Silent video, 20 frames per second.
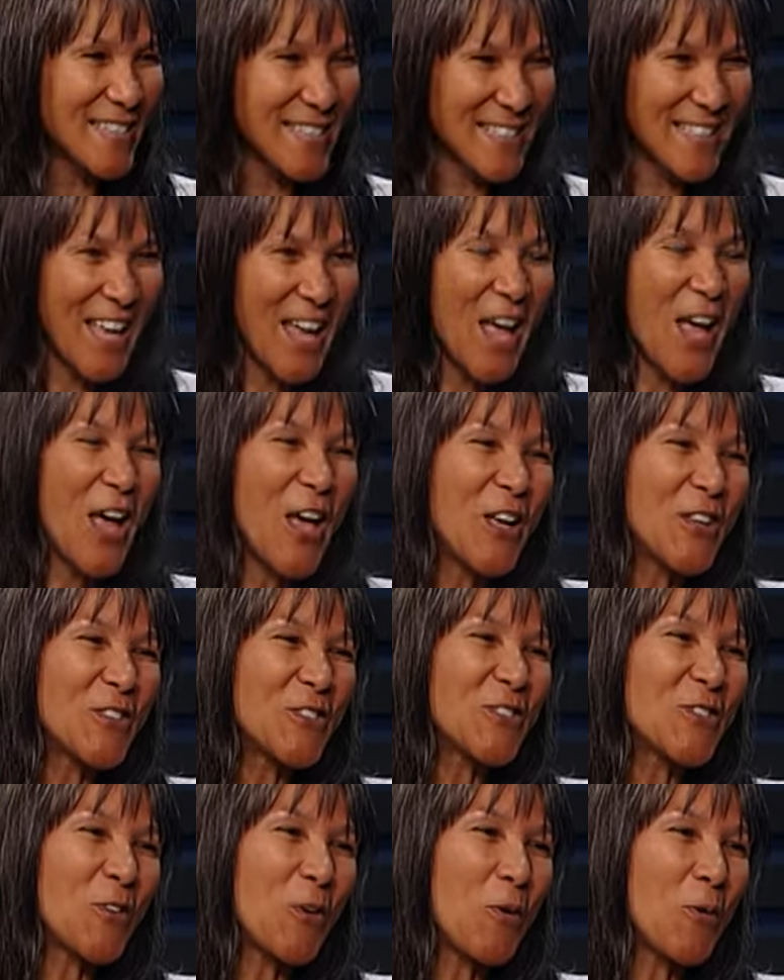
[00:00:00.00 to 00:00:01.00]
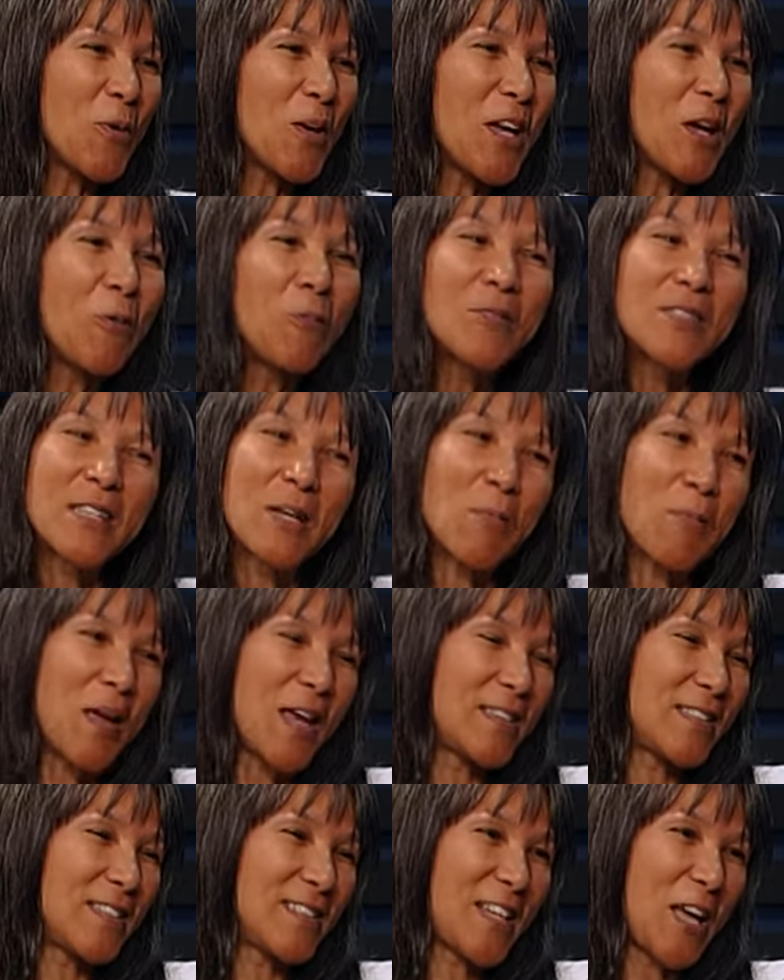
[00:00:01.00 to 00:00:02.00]
Nixon. So it was an
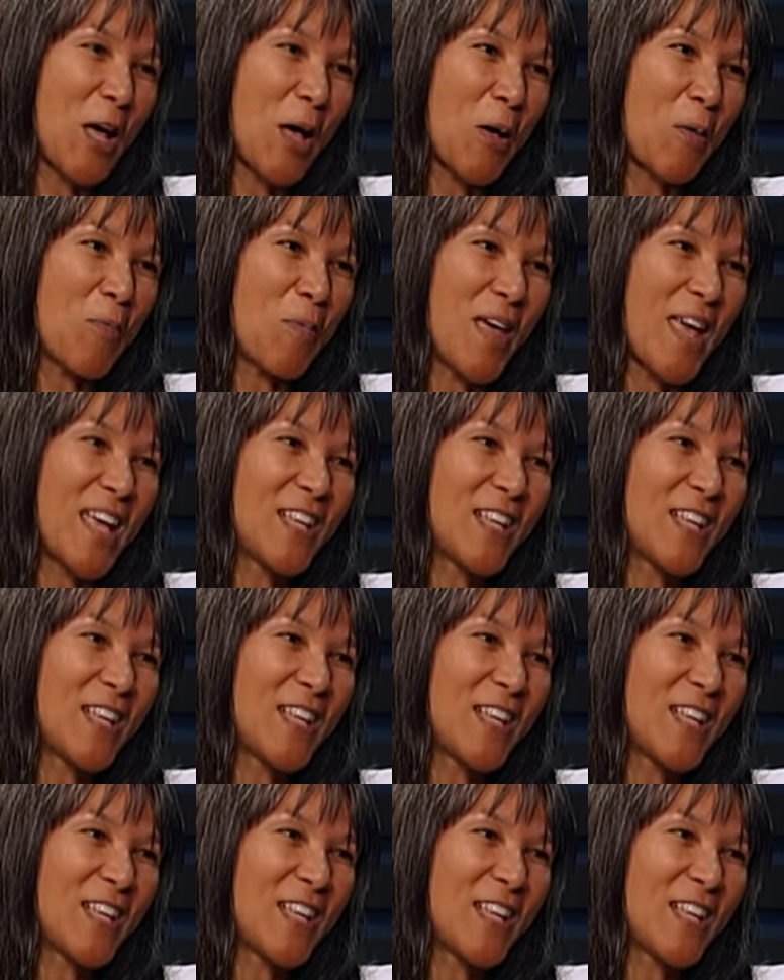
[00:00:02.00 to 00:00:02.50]
amazing time.